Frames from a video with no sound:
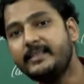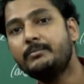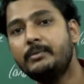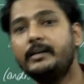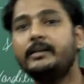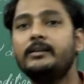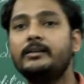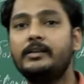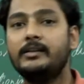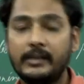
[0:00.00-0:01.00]
that building
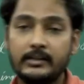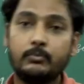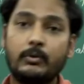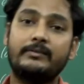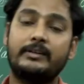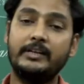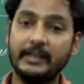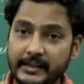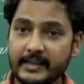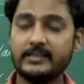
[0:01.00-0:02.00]
is one of the
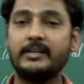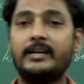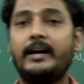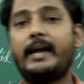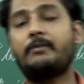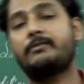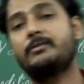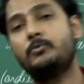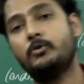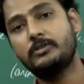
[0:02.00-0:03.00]
tedious and one of the
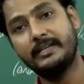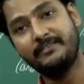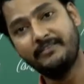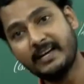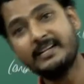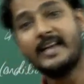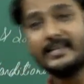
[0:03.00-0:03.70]
most difficult